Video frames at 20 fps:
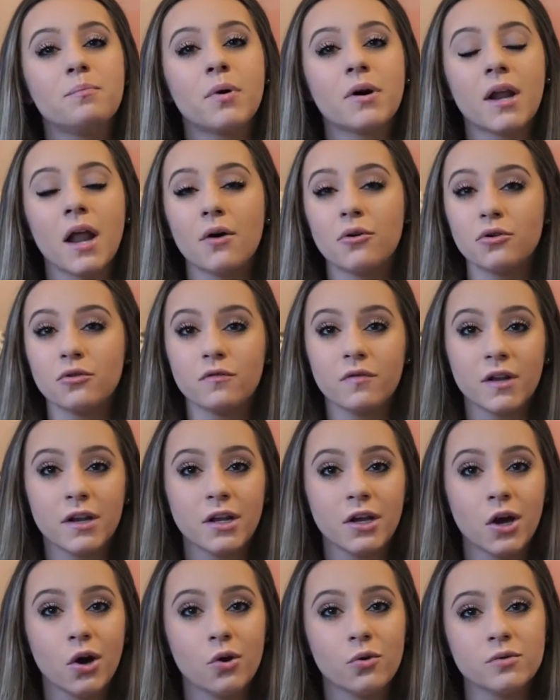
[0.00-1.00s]
put out new
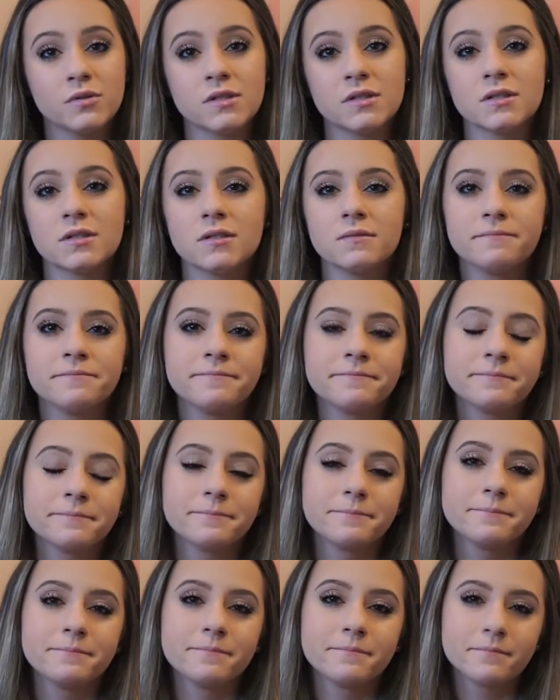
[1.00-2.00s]
videos
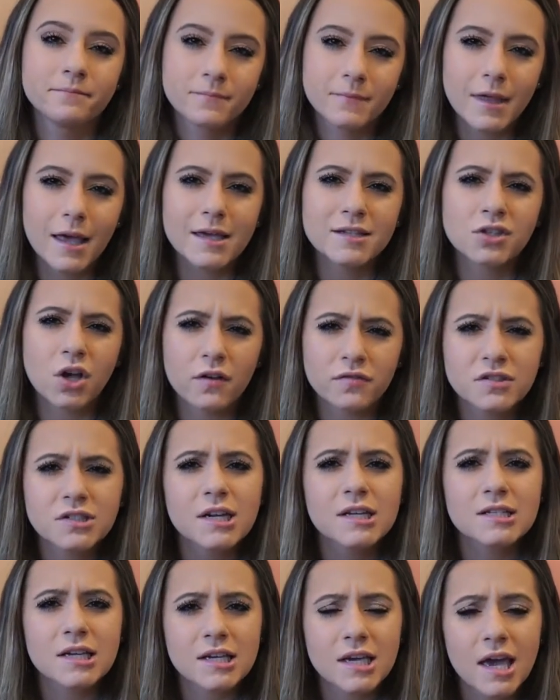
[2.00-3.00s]
as
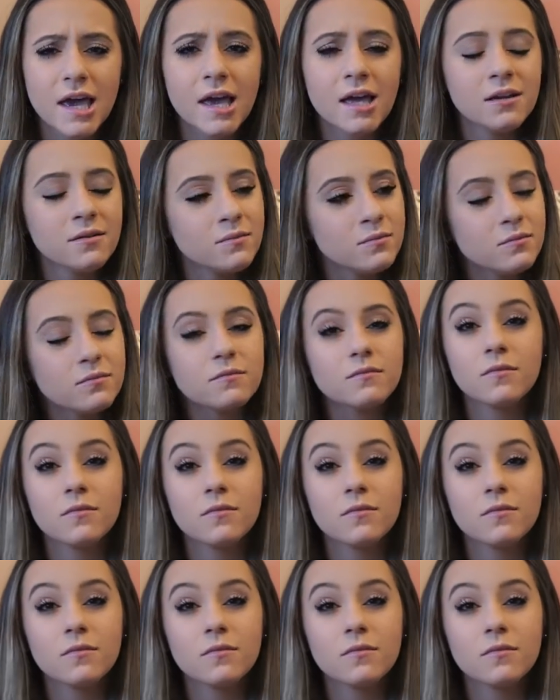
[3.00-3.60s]
often as I can.